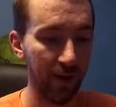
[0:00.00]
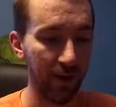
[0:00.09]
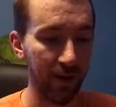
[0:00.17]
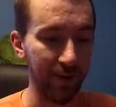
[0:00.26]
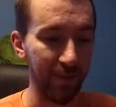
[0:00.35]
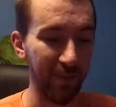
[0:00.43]

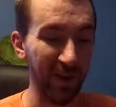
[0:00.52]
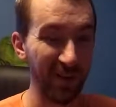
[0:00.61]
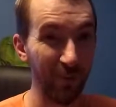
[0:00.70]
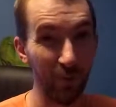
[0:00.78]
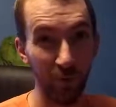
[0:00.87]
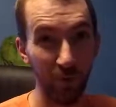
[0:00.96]
Makes
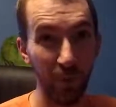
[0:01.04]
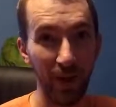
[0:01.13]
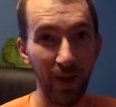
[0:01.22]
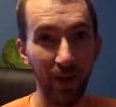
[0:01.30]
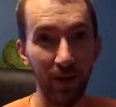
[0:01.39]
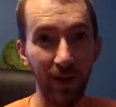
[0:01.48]
it more of a
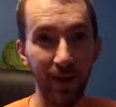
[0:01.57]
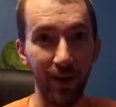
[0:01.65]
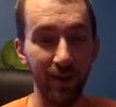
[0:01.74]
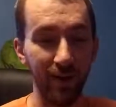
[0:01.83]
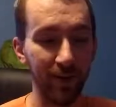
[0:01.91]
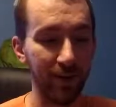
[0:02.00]
pain,
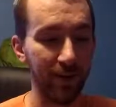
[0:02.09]
and